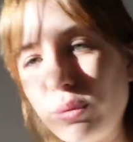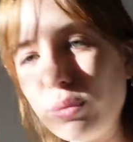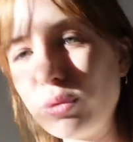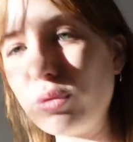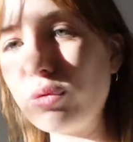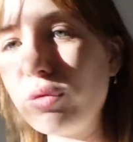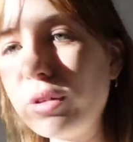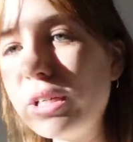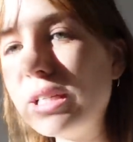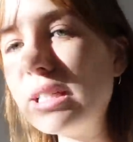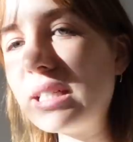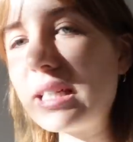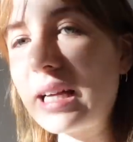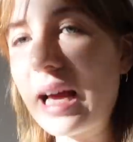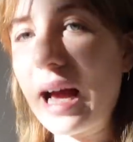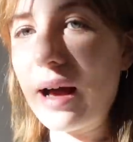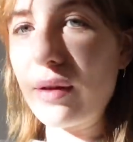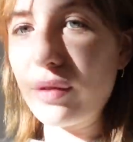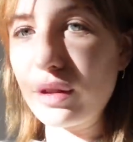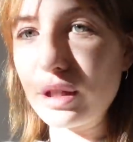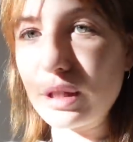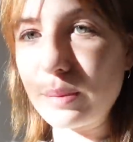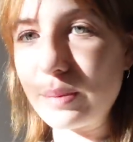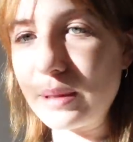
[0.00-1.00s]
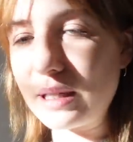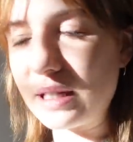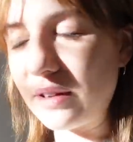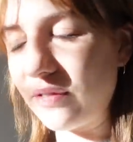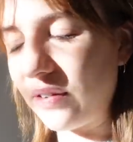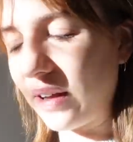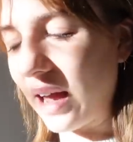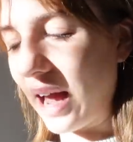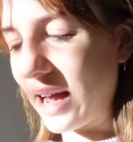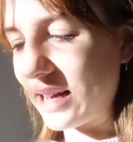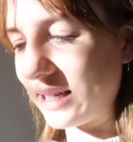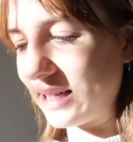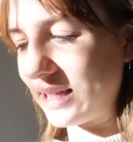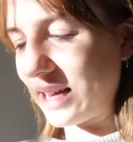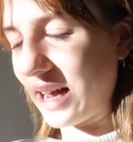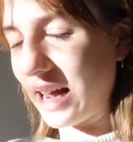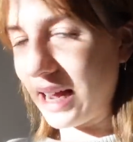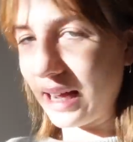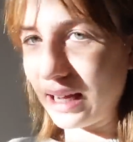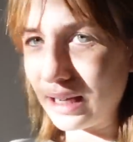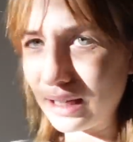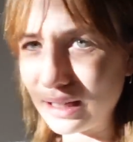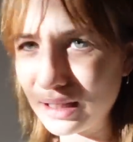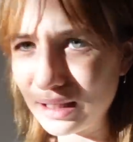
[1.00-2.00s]
it was reading out the specific
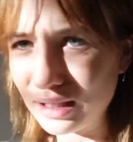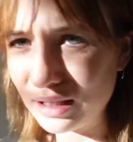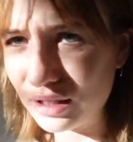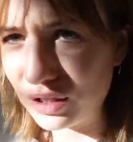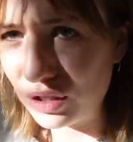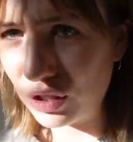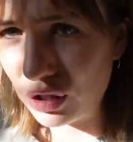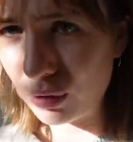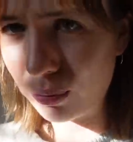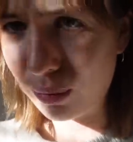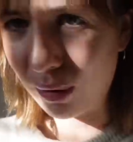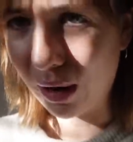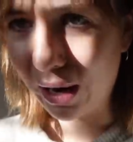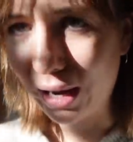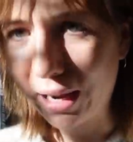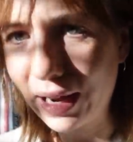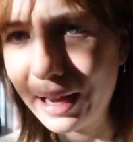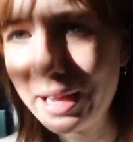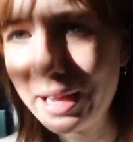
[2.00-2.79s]
essay, it's too bright